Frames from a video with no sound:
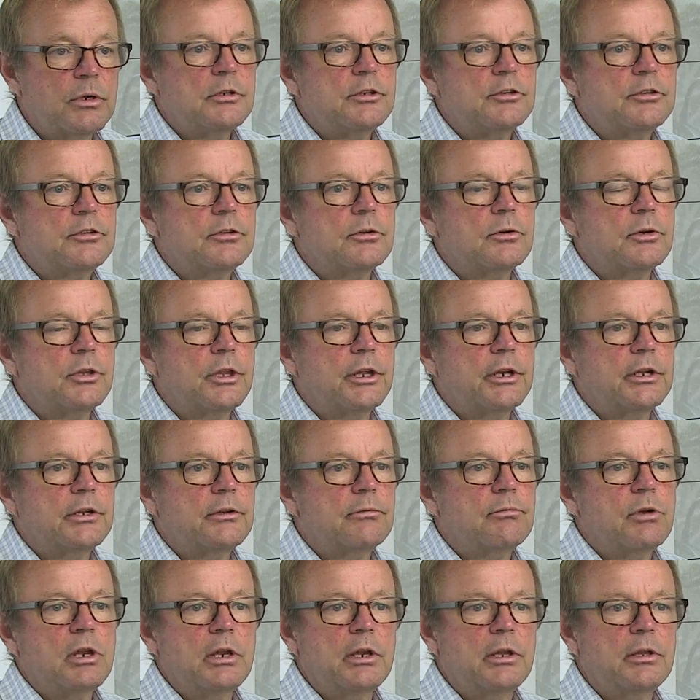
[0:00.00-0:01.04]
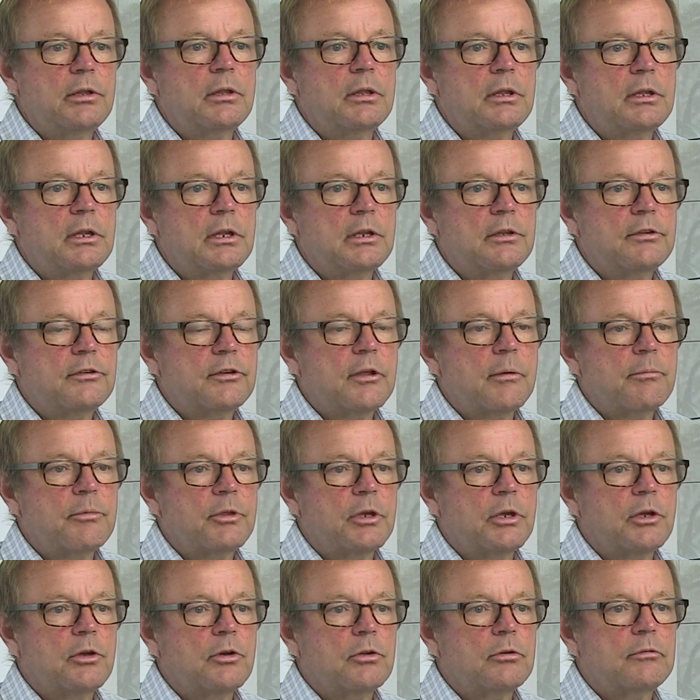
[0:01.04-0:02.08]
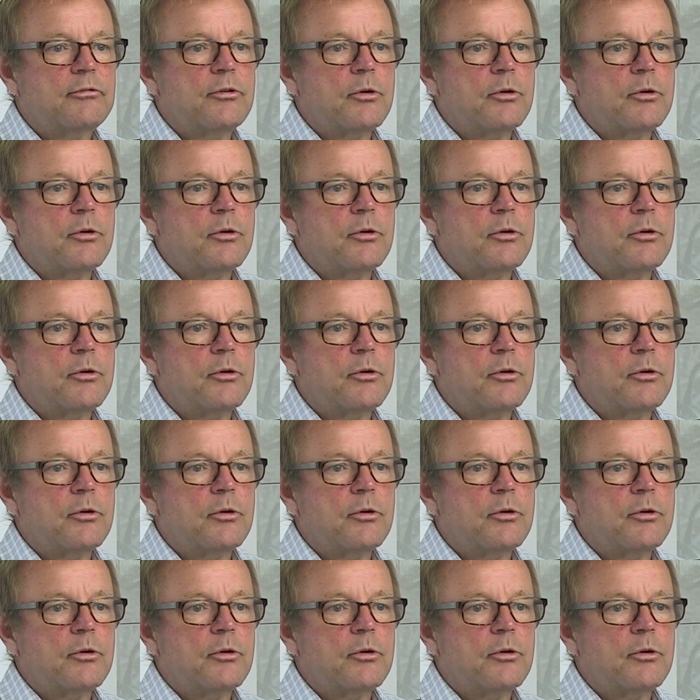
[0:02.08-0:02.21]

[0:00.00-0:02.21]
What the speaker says: She saw that it really did something good